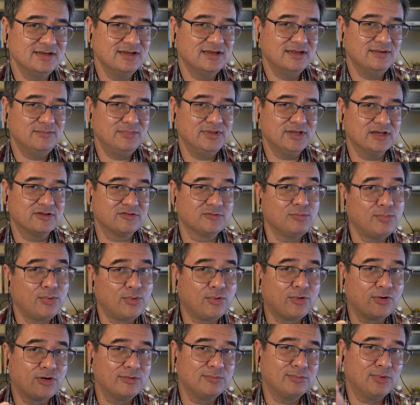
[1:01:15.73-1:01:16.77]
because
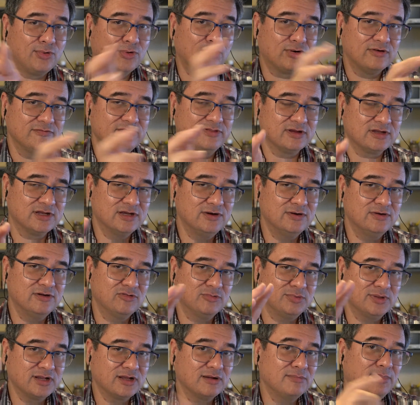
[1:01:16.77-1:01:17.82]
more and more of the code has
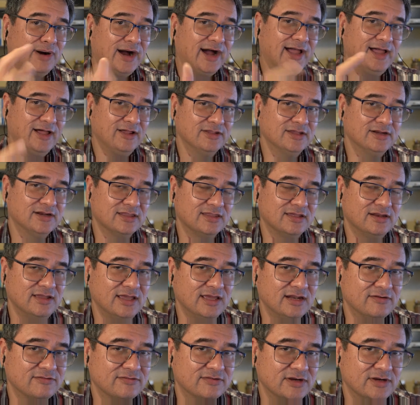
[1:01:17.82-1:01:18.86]
been compiled into the
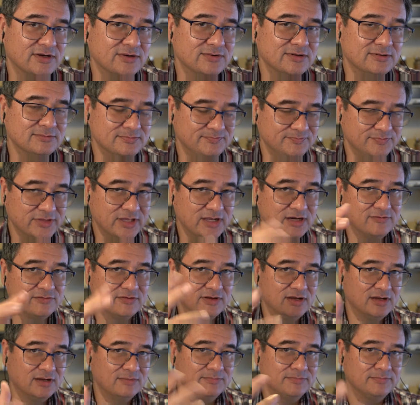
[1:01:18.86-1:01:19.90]
native code, native
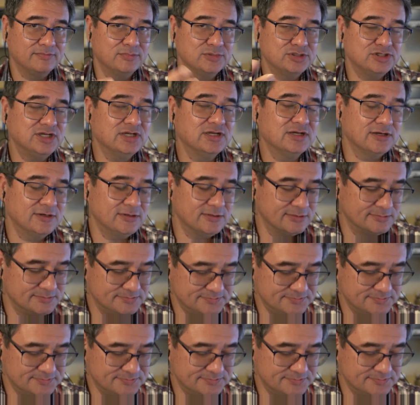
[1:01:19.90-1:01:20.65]
machine code.